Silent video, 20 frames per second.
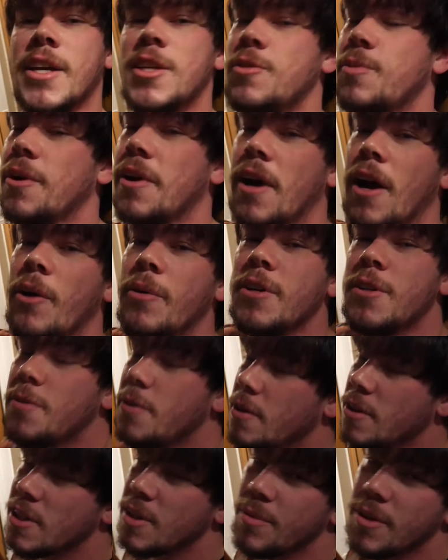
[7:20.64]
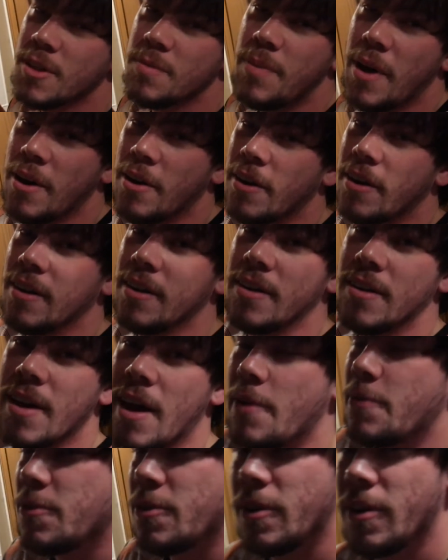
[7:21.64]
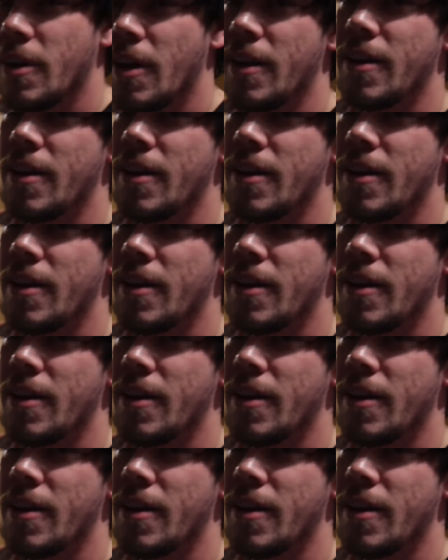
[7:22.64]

swear, I always feel so much better after a